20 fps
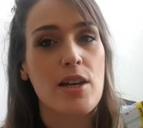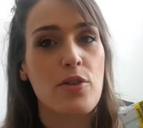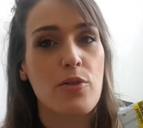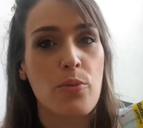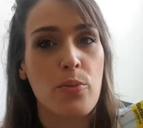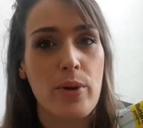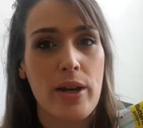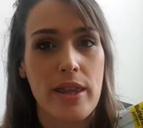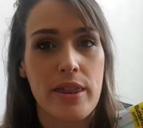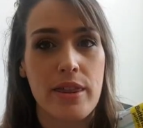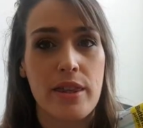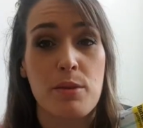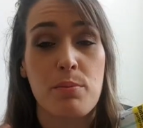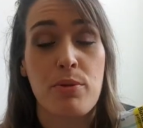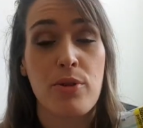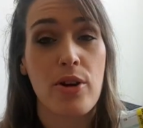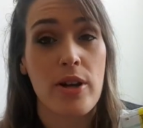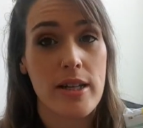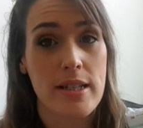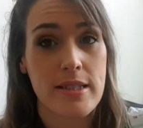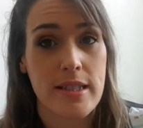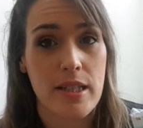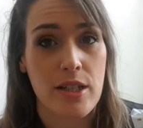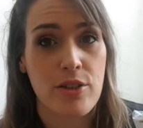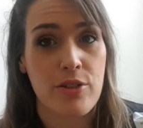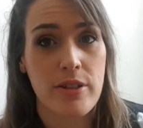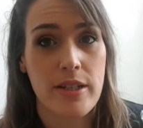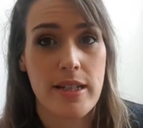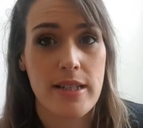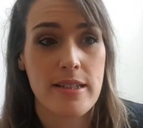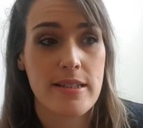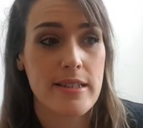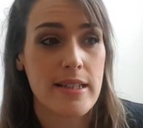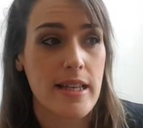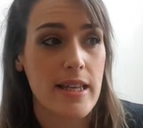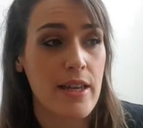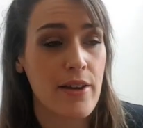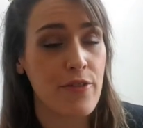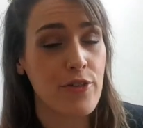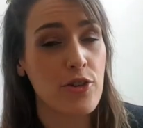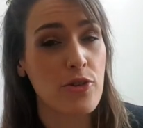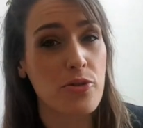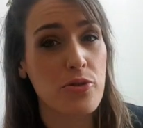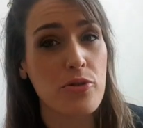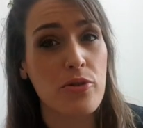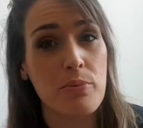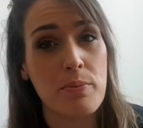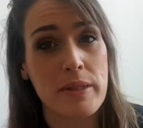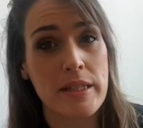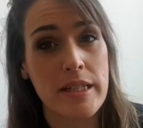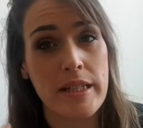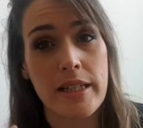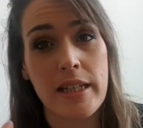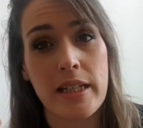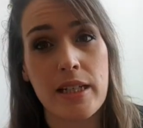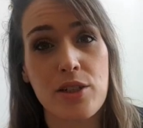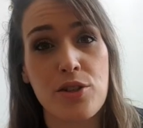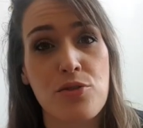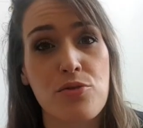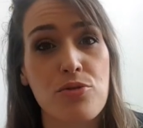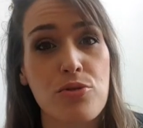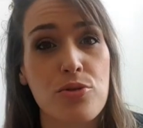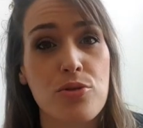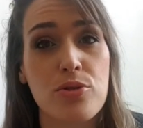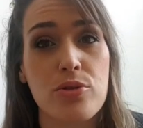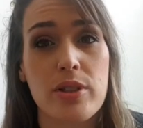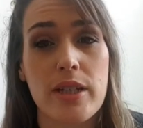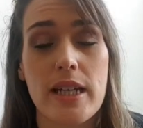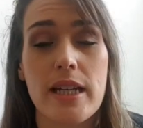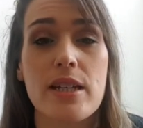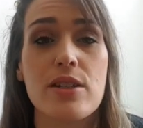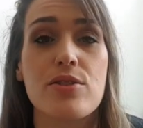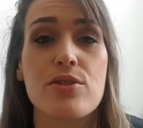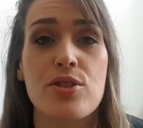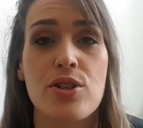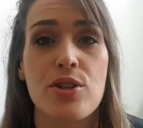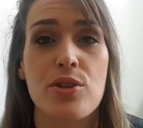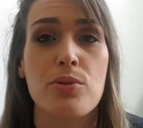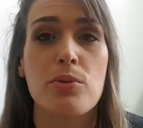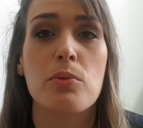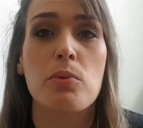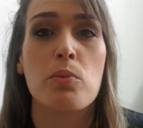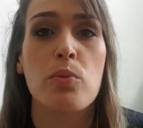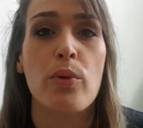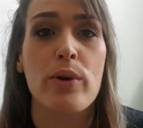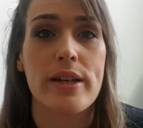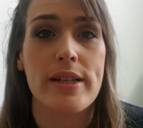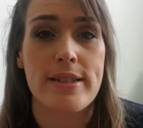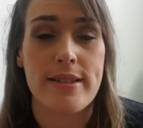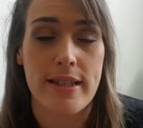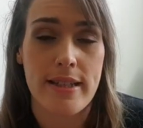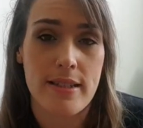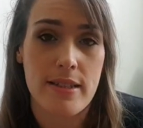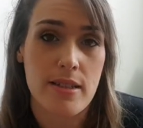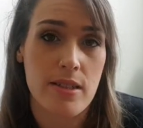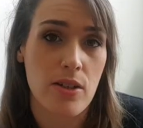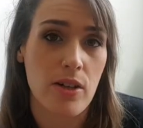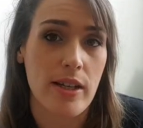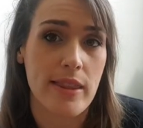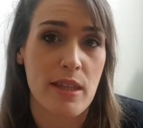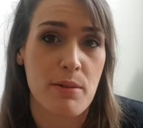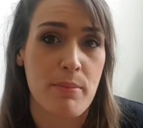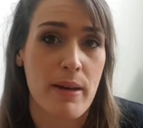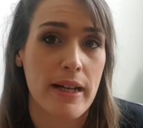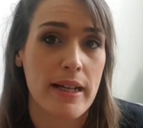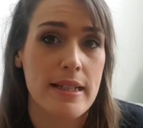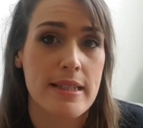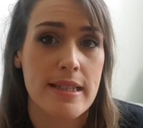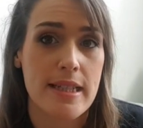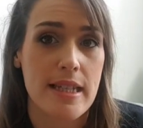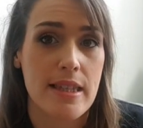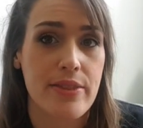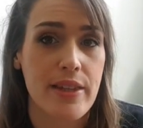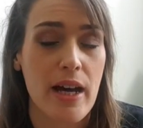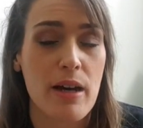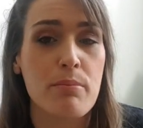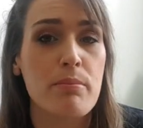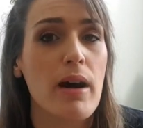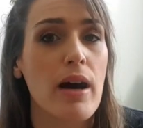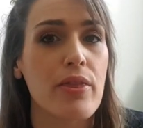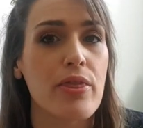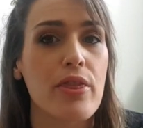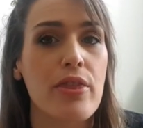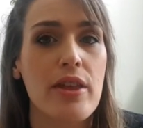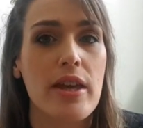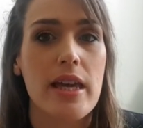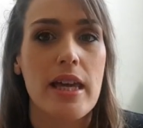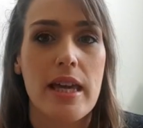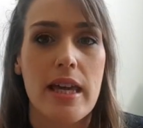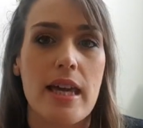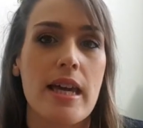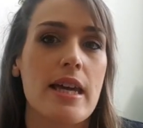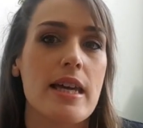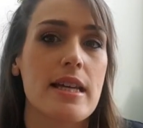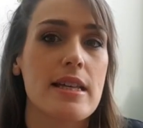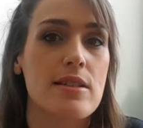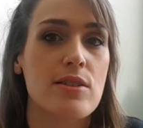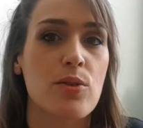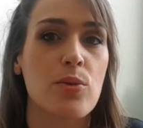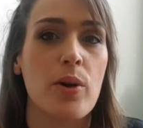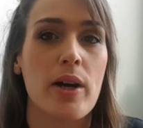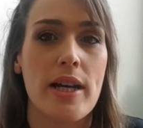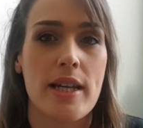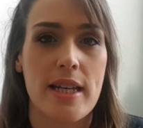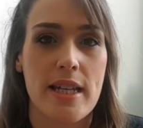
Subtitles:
with the price increase, if you're not particularly drawn into what is inside the magazine that month, it is quite an